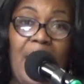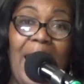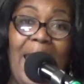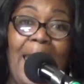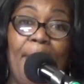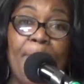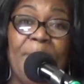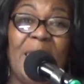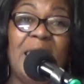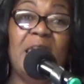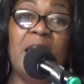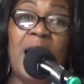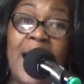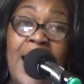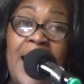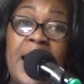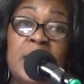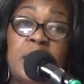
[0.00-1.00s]
And
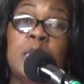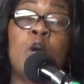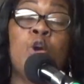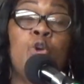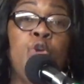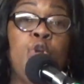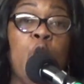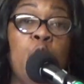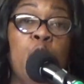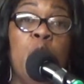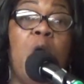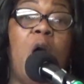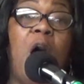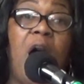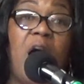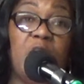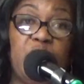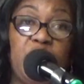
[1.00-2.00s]
because you
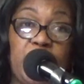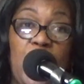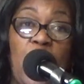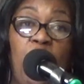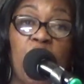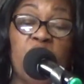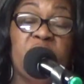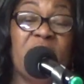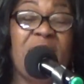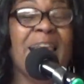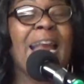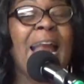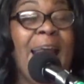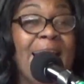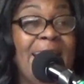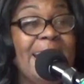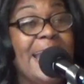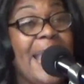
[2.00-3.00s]
are chosen,
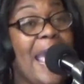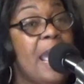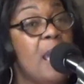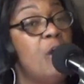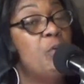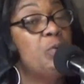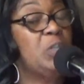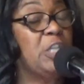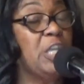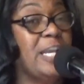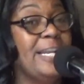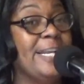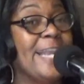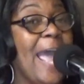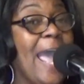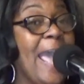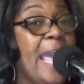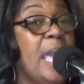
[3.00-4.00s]
now
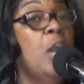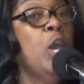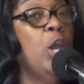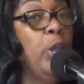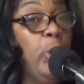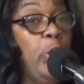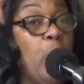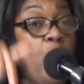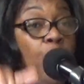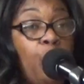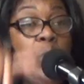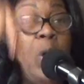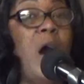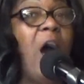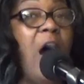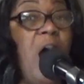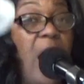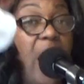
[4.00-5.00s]
today
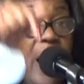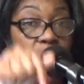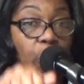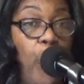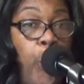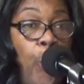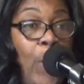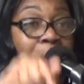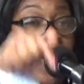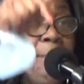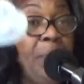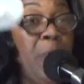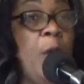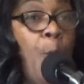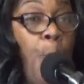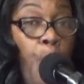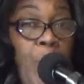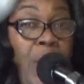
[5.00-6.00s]
you are
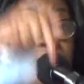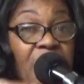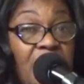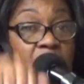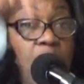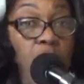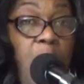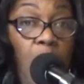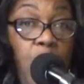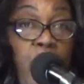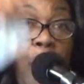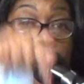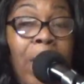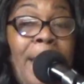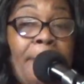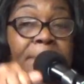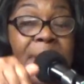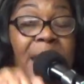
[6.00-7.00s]
equipped with the
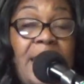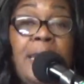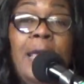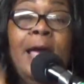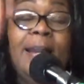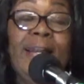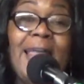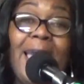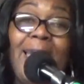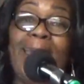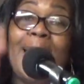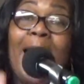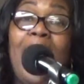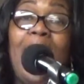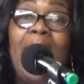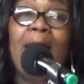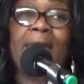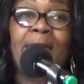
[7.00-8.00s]
equipment that
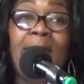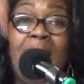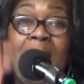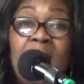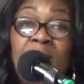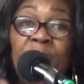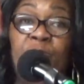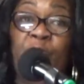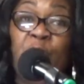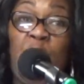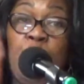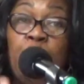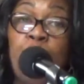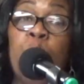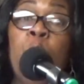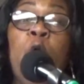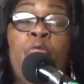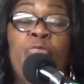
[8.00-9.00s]
God gives
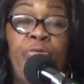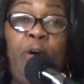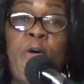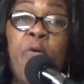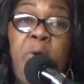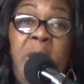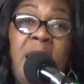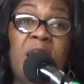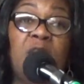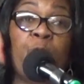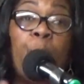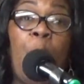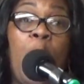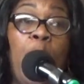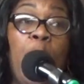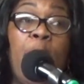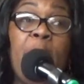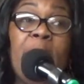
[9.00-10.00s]
you through his
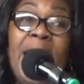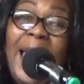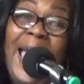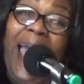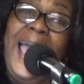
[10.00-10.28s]
word